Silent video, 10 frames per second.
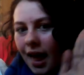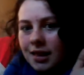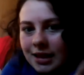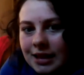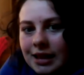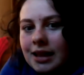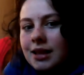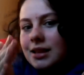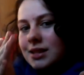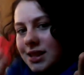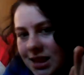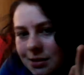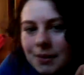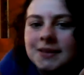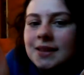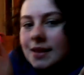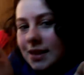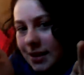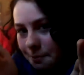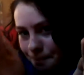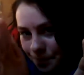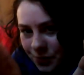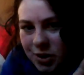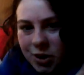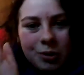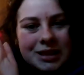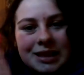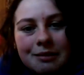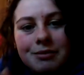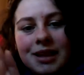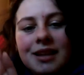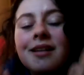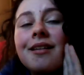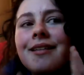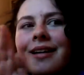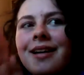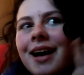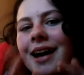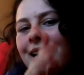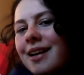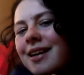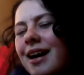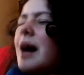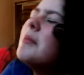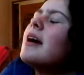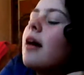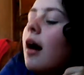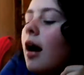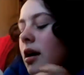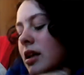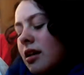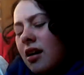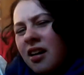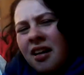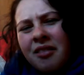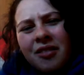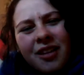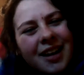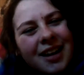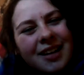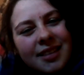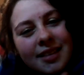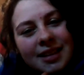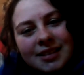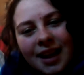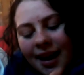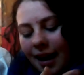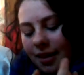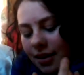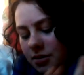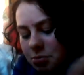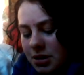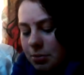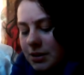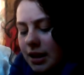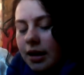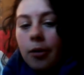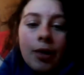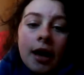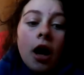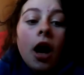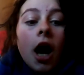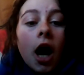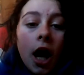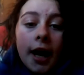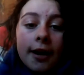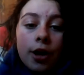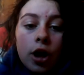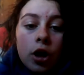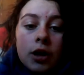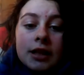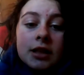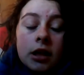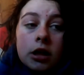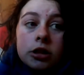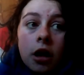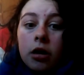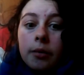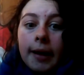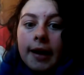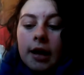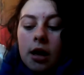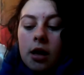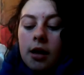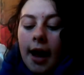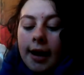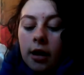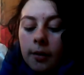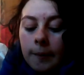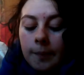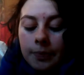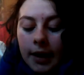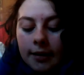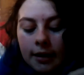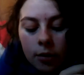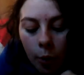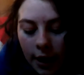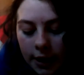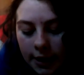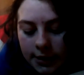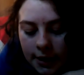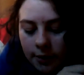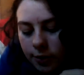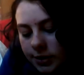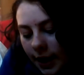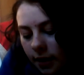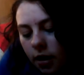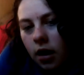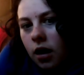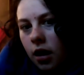like the year, the 6 months and the 2 weeks and then me. And I'm like, oh, you know, what? There's like, I think it was missing me saying, like, I know he's like a total player, like, and then the one year was like,